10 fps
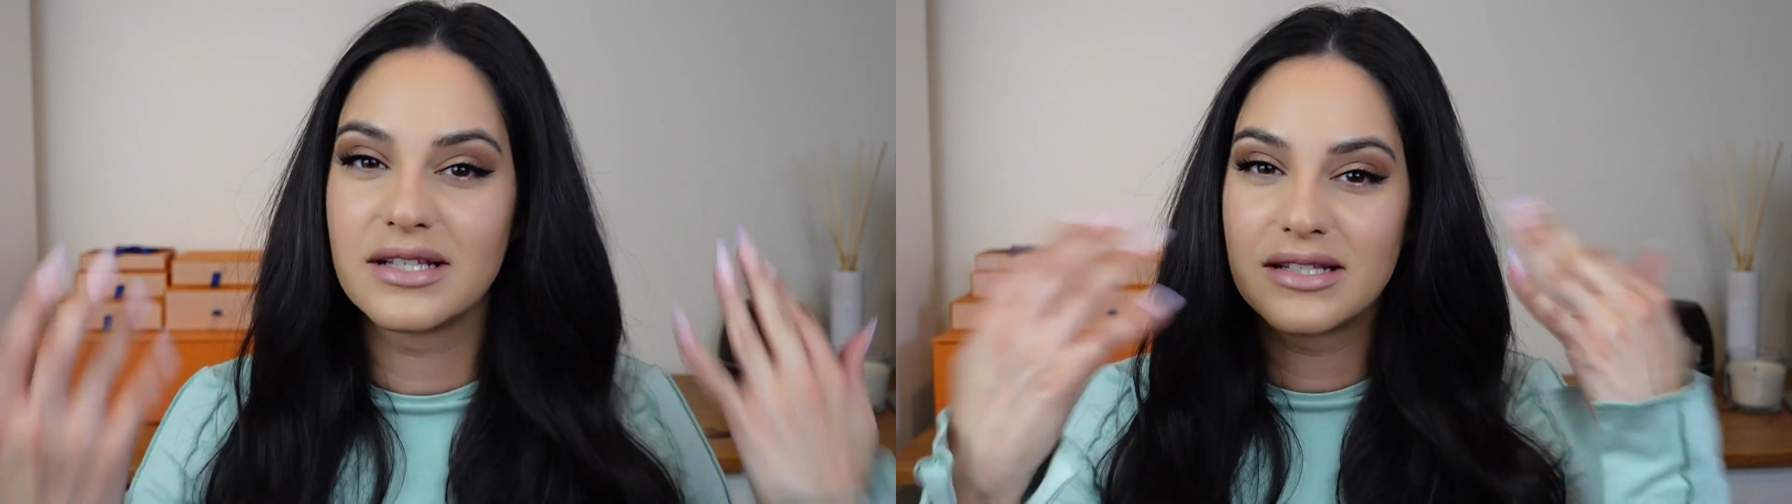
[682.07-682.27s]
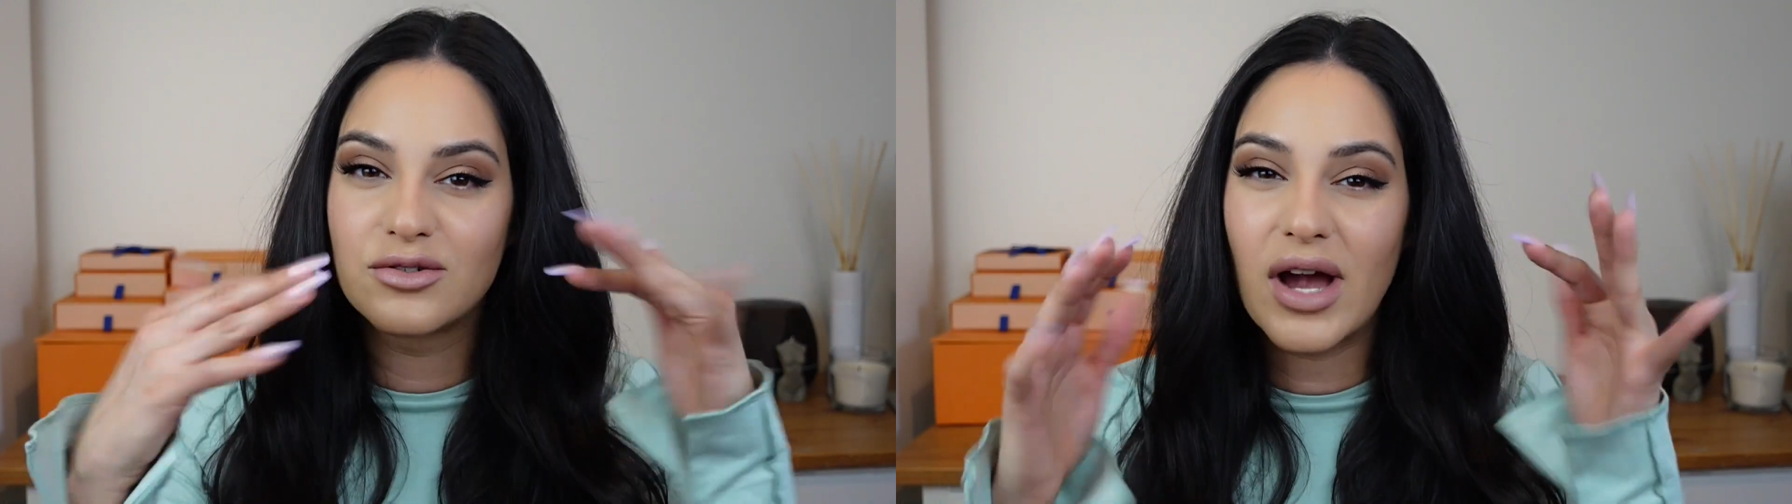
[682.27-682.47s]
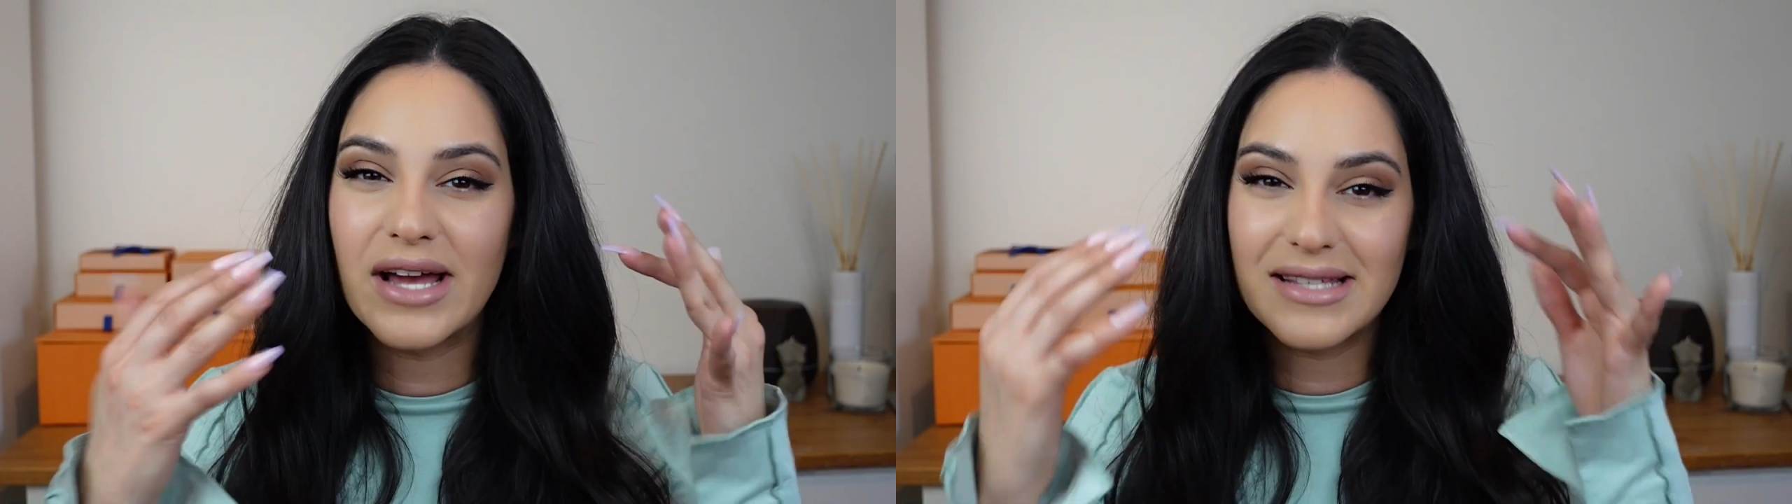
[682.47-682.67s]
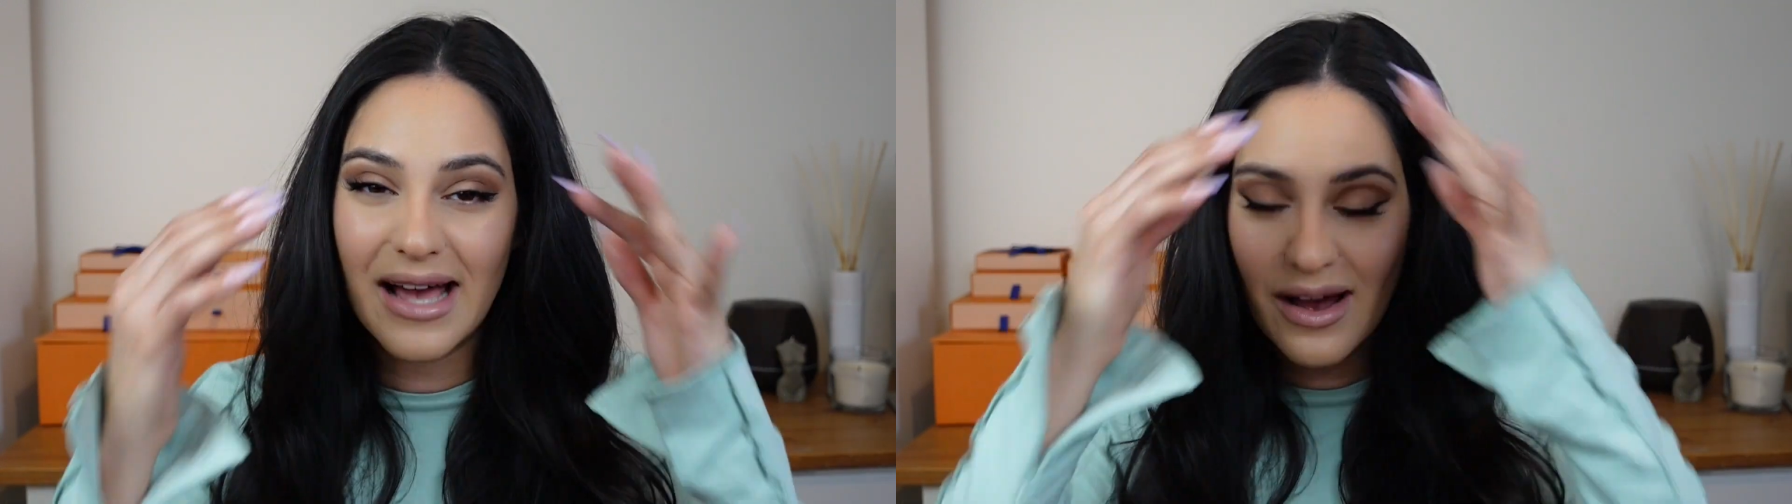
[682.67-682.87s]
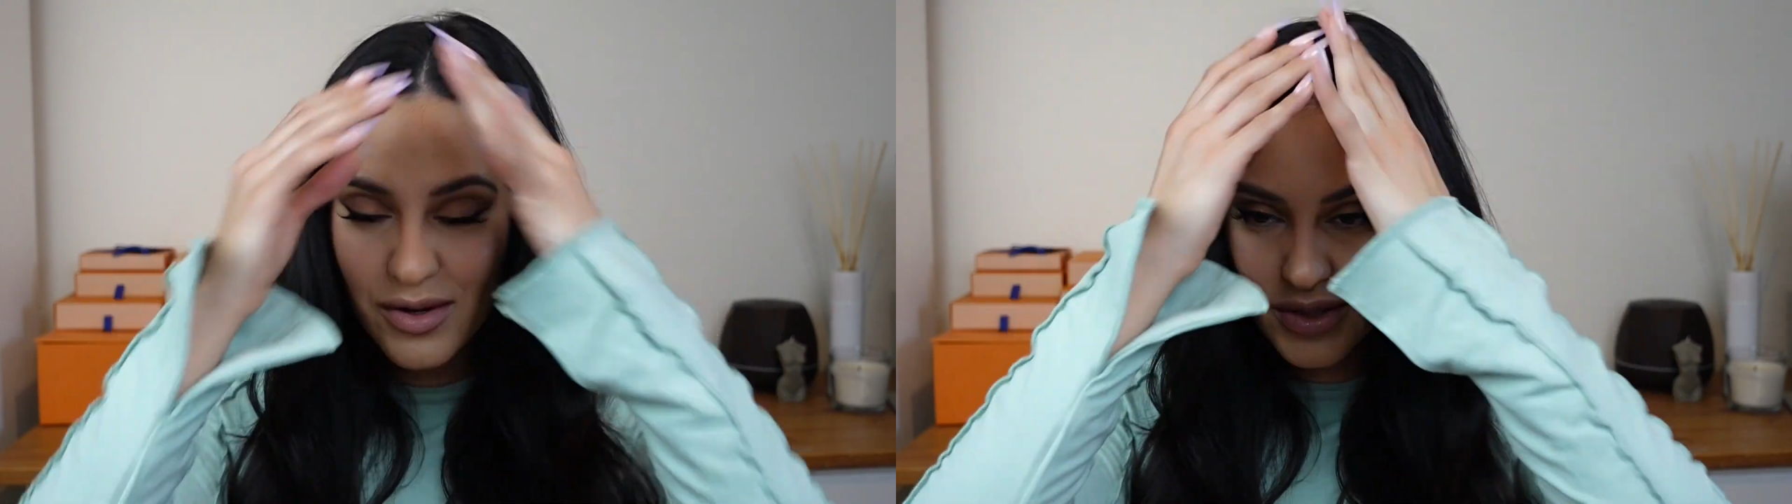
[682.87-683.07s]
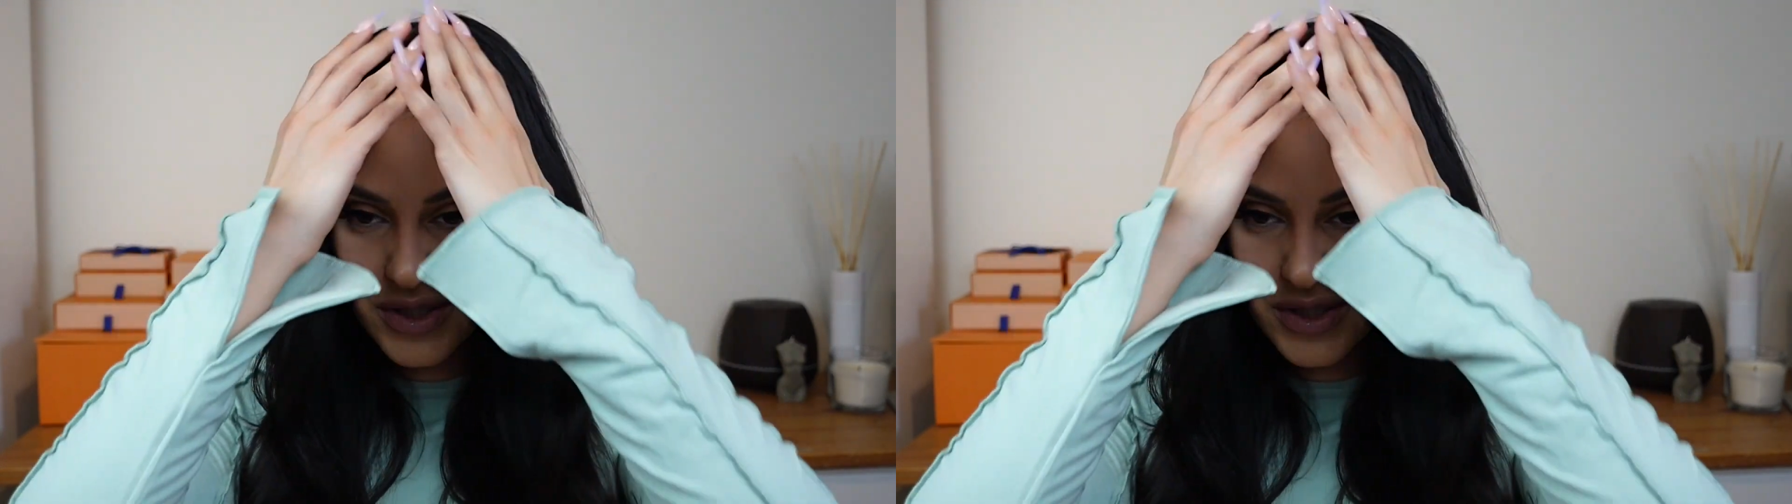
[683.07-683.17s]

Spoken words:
it dries out.